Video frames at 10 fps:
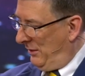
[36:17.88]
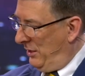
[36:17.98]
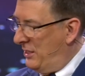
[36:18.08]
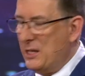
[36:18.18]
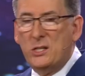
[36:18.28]

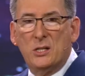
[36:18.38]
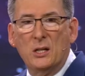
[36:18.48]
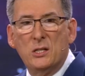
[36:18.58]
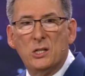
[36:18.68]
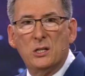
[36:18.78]
The
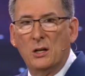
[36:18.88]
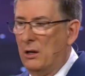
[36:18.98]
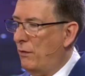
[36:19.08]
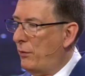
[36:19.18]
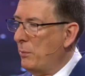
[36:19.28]
distance
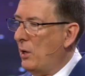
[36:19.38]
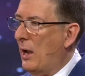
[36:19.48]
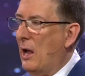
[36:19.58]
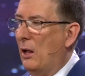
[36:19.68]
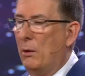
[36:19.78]
from
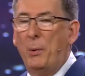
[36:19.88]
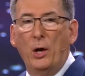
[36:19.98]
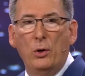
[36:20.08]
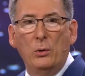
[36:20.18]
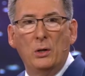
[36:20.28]
your
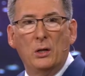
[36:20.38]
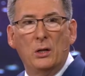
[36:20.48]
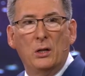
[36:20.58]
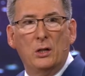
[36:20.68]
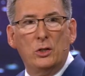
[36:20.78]
elbow
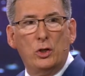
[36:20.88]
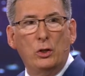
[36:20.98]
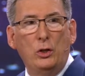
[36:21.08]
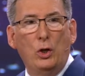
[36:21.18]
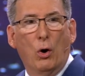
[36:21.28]

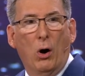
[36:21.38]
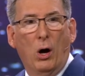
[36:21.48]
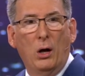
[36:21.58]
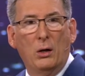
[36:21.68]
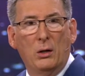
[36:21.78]
to
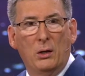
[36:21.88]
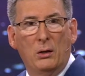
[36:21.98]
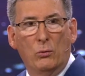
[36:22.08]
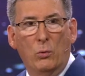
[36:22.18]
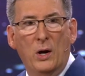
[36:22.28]
your
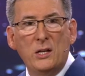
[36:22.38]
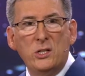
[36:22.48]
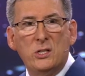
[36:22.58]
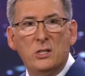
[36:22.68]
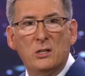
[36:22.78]

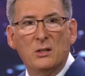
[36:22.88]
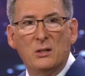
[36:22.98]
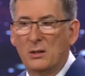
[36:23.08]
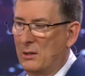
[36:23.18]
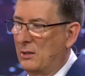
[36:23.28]
wrist
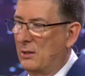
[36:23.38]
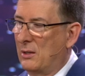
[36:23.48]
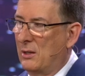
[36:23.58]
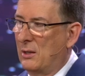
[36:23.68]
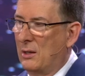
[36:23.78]

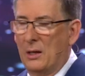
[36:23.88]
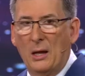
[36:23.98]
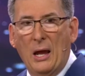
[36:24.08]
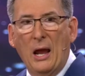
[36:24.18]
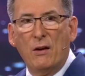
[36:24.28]

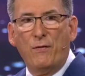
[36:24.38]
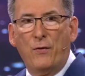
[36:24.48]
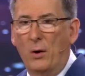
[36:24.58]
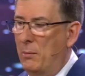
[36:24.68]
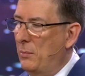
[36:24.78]
and
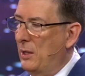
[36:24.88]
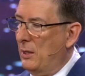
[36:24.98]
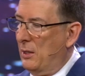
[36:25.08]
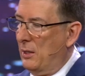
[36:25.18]
from